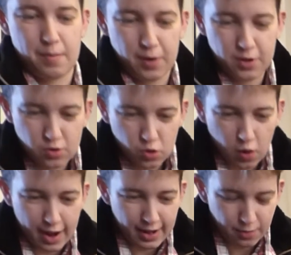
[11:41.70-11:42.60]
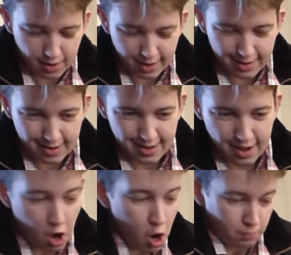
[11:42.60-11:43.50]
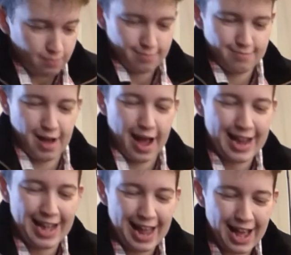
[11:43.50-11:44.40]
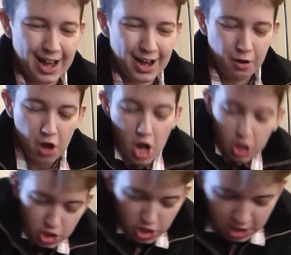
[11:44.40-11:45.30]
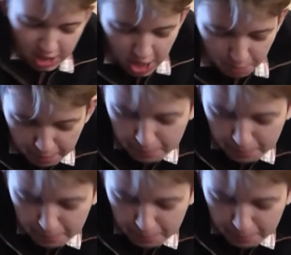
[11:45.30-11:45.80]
blue twine one. Milo! No,